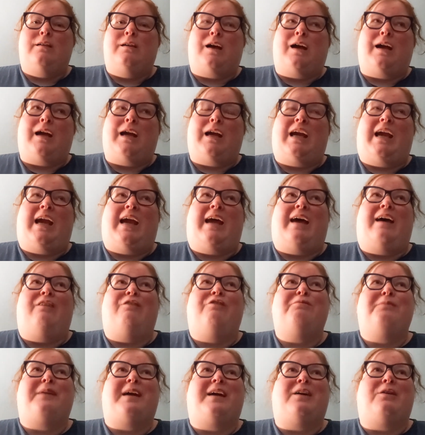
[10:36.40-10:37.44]
I
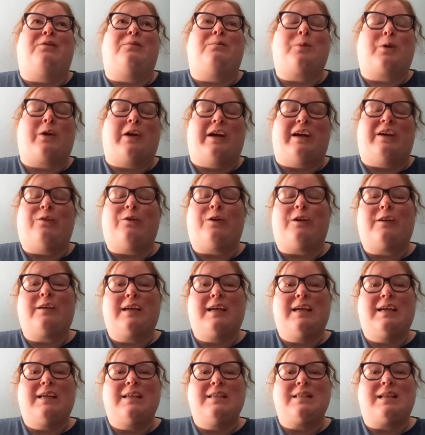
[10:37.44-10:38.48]
have my own
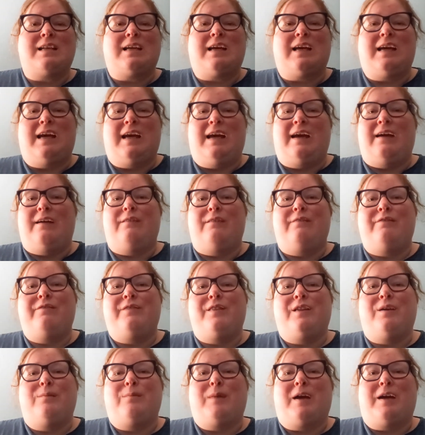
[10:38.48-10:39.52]
priorities and I have
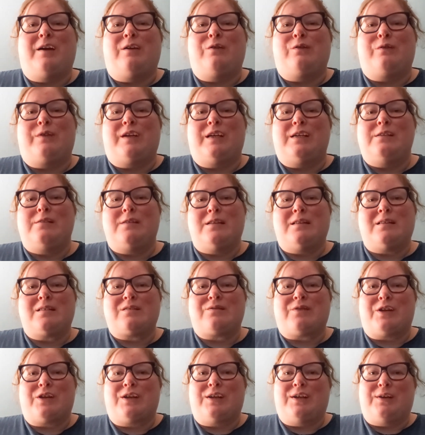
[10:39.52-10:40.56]
my own reasons
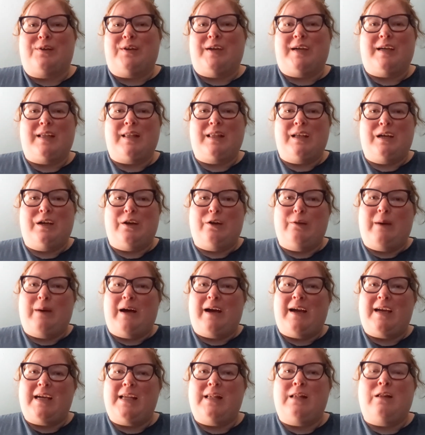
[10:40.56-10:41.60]
for doing the no
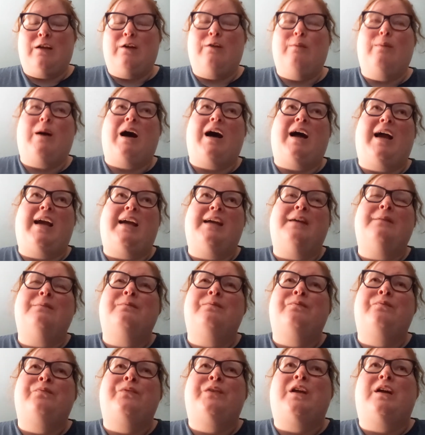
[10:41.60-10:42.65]
buy and low buy.
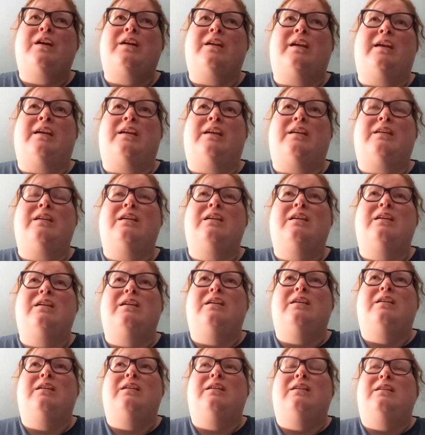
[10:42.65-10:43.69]
And,
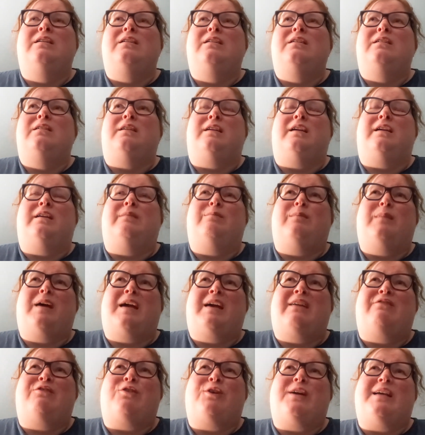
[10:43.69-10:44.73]
and
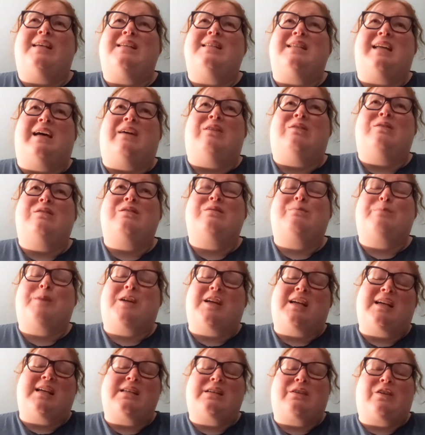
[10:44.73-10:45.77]
my voice sounds
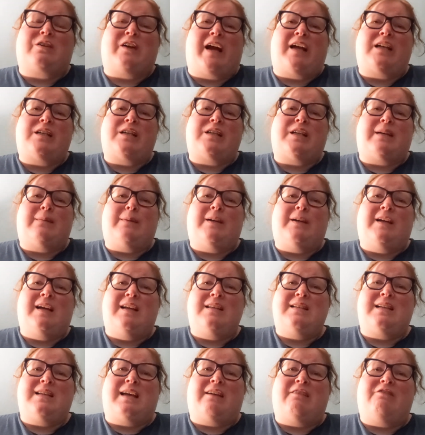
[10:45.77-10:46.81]
pretty scratchy
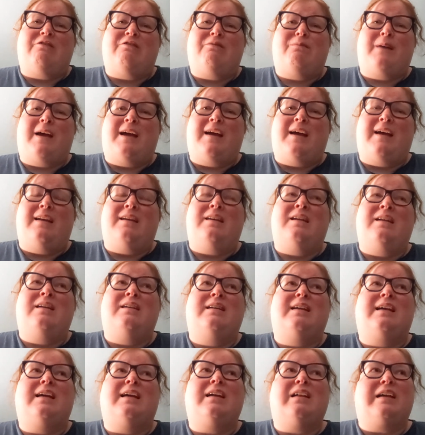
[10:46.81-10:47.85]
because I've been
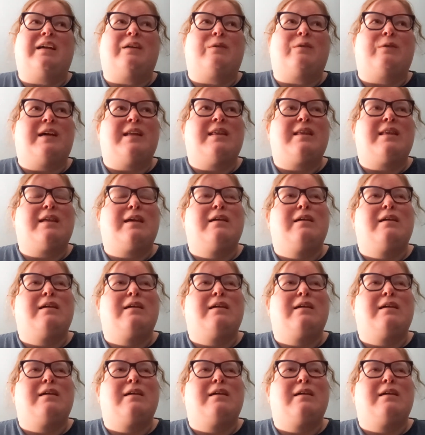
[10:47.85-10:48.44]
dealing with